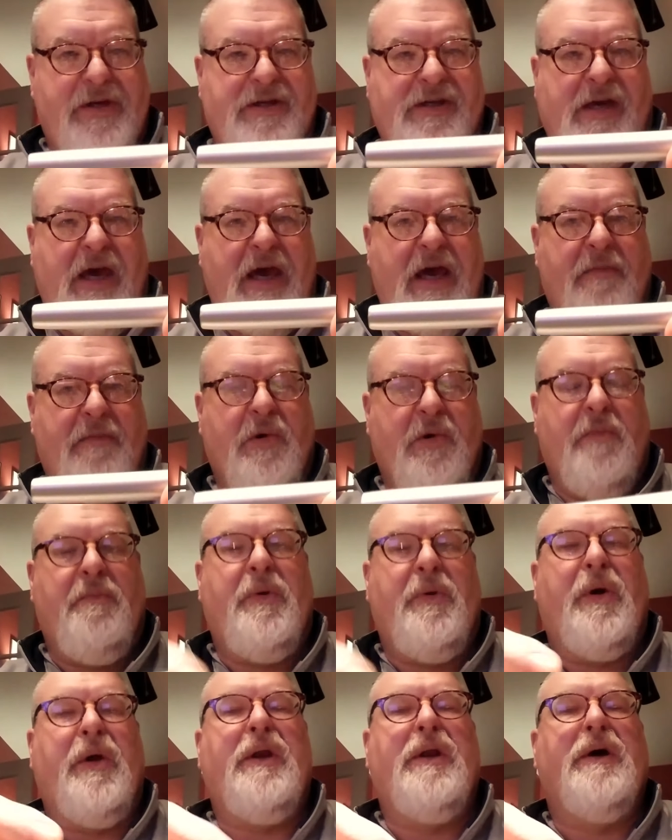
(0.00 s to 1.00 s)
camera,
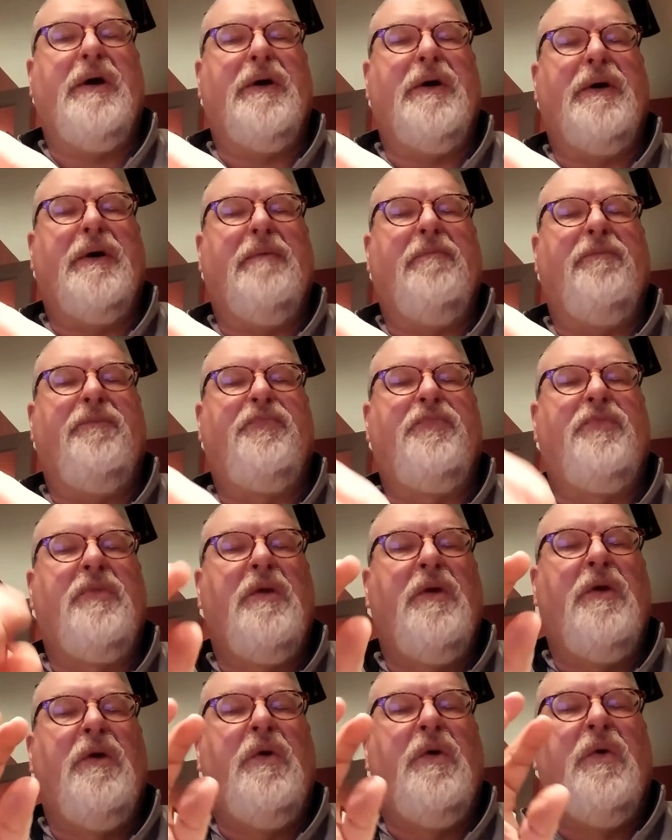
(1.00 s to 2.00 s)
but
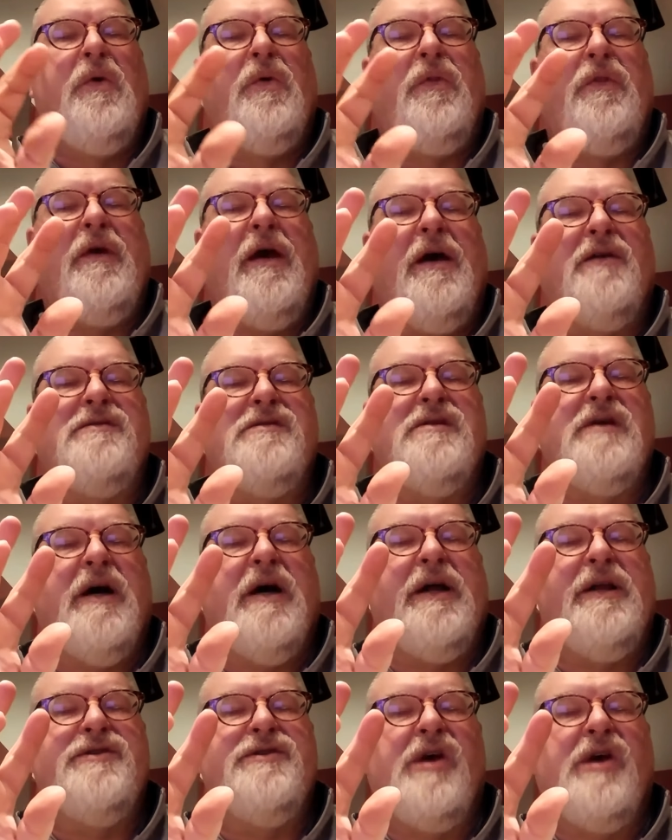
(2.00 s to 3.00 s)
the
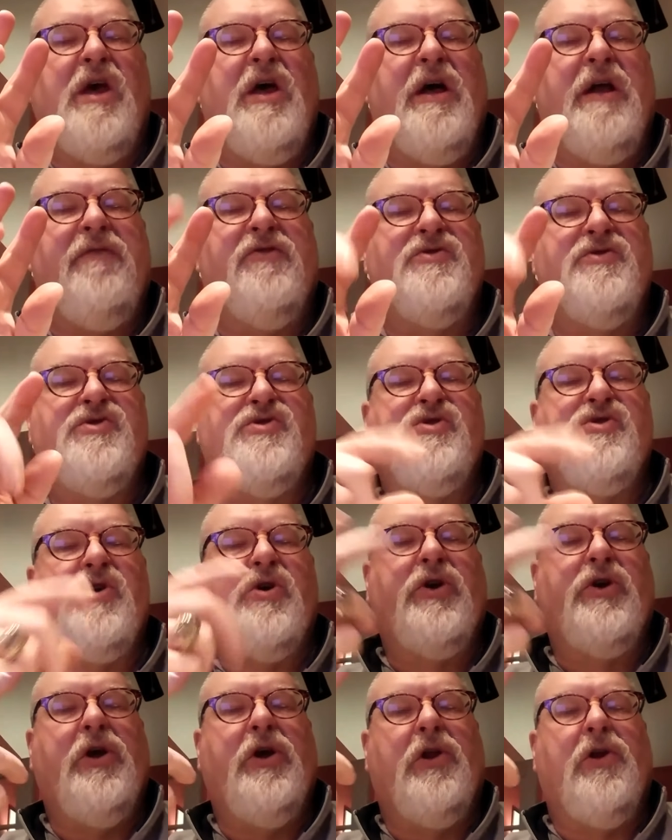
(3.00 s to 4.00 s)
outside is kind of a
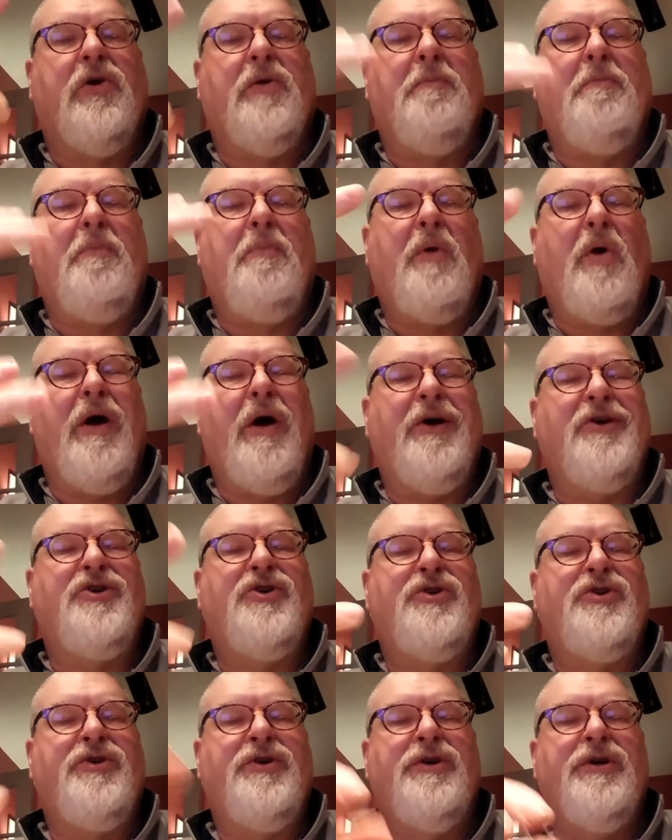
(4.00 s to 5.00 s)
circular
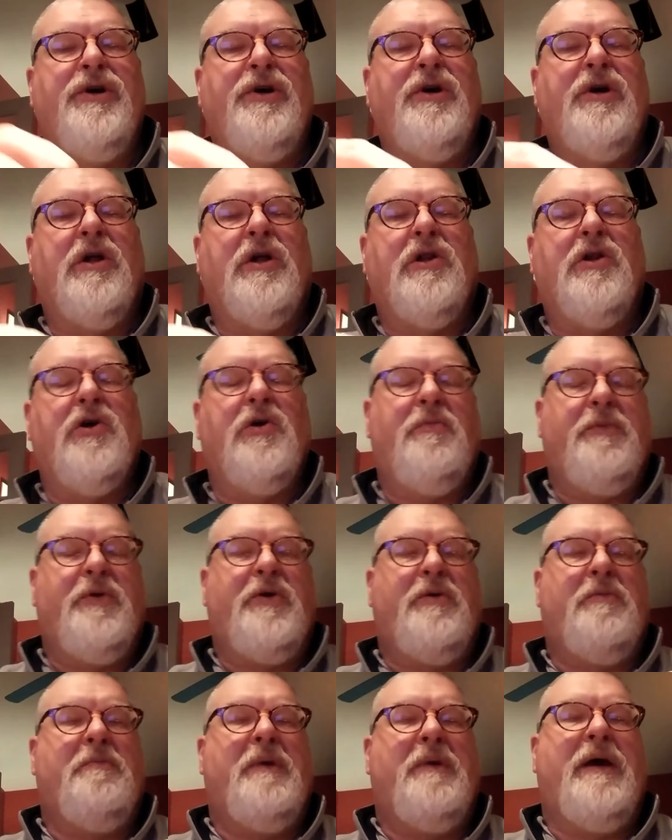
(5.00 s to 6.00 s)
brushed
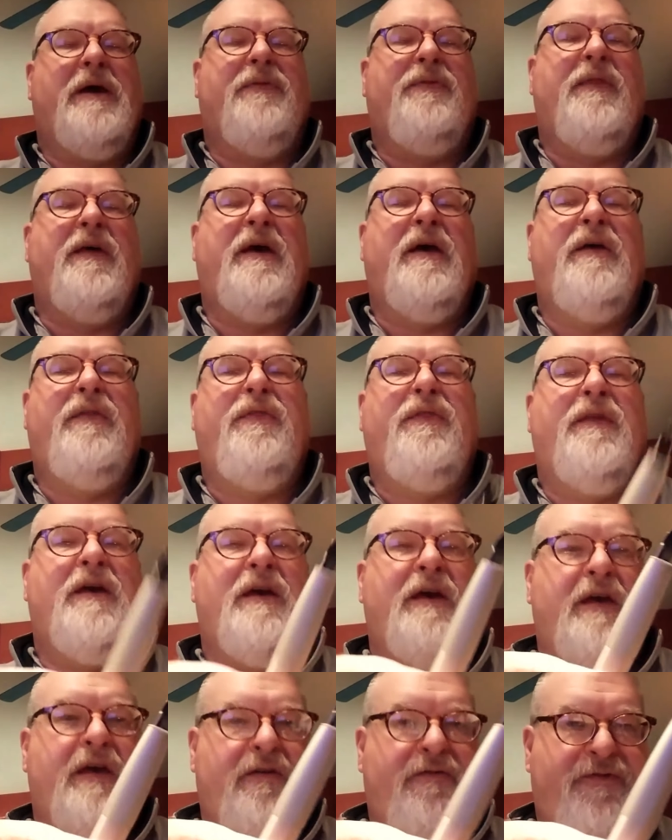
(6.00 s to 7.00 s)
aluminum, and then
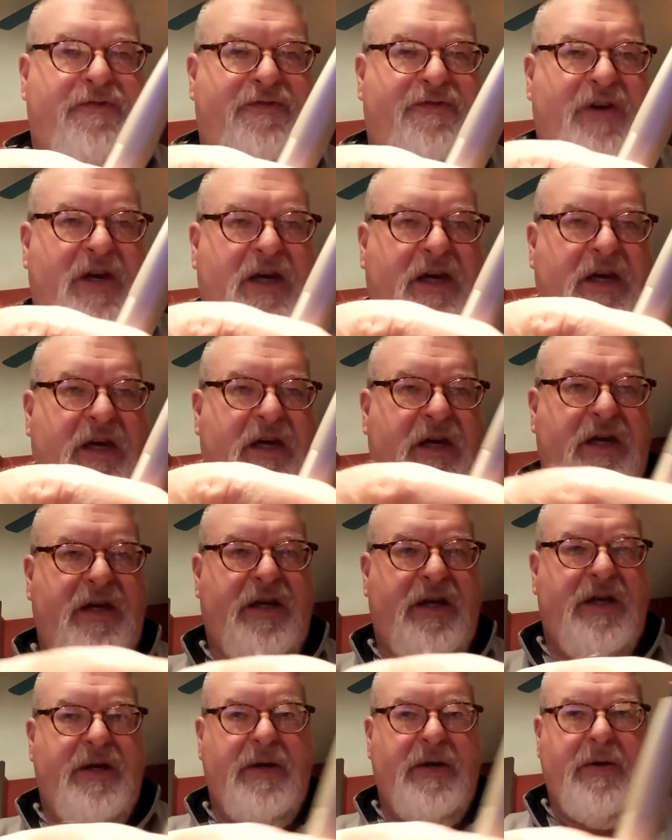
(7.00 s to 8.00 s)
the feed,